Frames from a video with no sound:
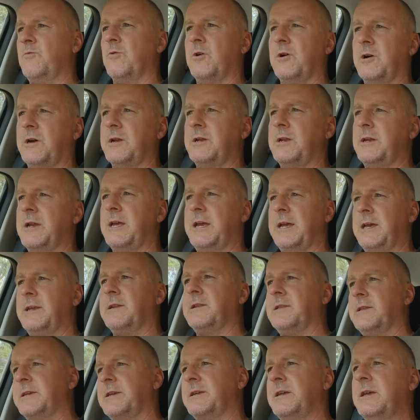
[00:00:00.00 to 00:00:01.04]
ride and
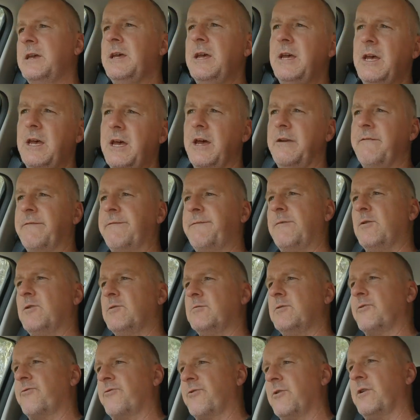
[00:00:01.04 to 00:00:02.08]
handling and
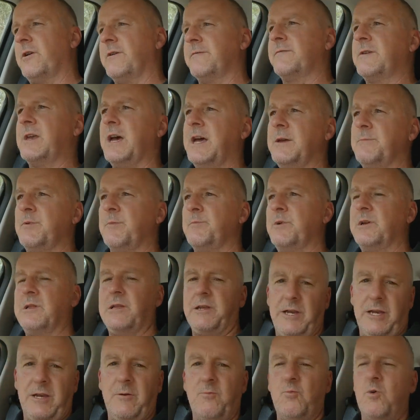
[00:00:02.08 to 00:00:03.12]
four-wheel drive
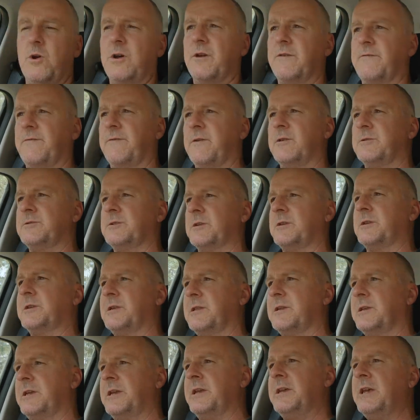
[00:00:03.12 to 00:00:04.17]
capability and work
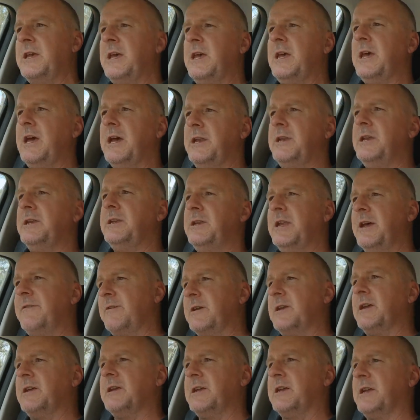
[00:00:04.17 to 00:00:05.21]
versatility, and you're never
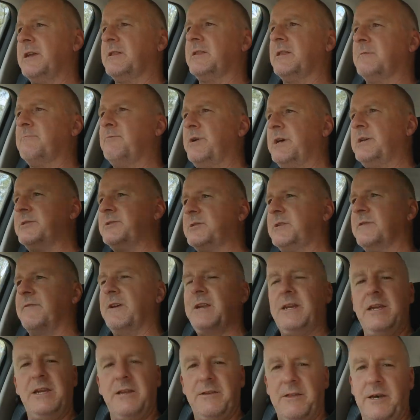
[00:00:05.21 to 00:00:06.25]
going to get the best of
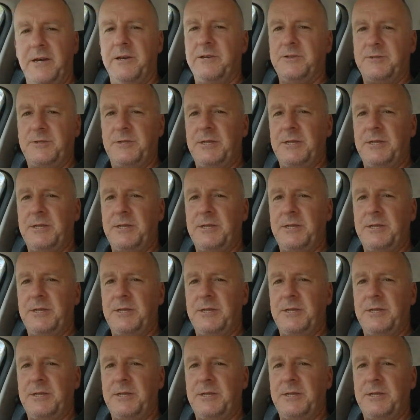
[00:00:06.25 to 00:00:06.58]
any of those